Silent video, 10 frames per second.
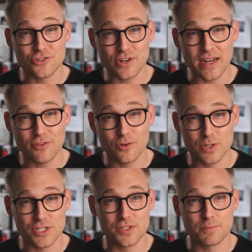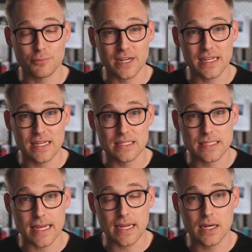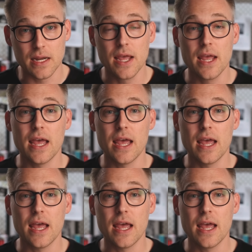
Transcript: driver, which is pretty insane.